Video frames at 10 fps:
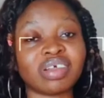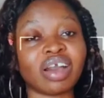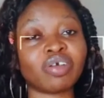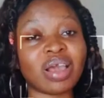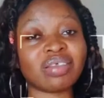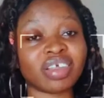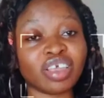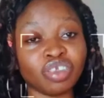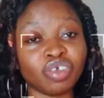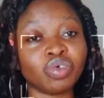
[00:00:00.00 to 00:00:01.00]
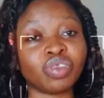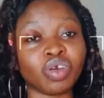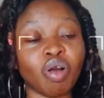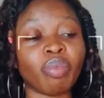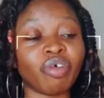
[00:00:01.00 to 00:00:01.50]
that christ in you the
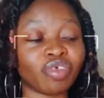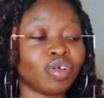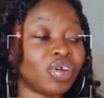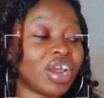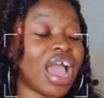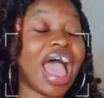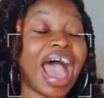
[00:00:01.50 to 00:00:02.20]
hope of glory